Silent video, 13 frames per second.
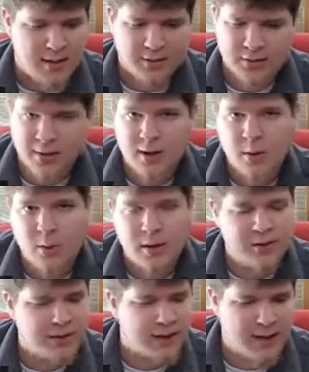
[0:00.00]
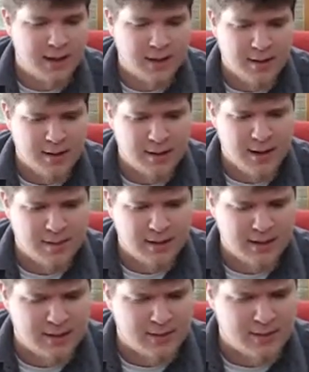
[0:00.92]
These are Echo 1s right here, I
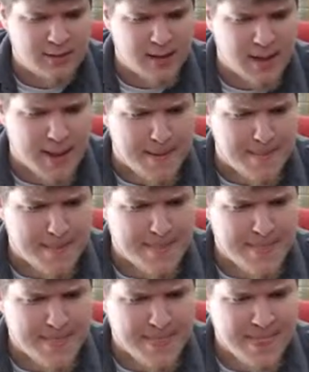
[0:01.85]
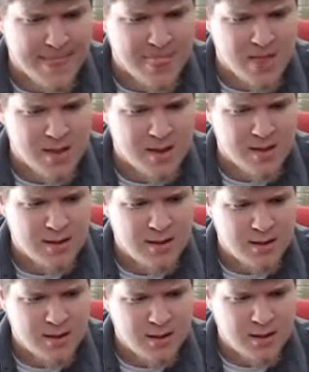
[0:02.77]
believe. I
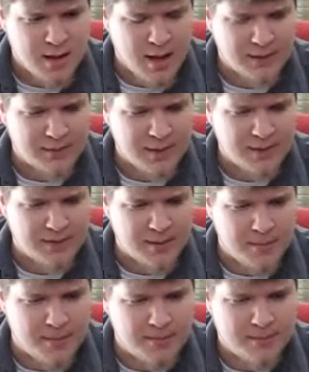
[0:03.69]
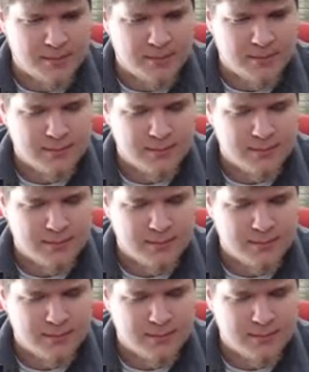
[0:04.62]
also have some...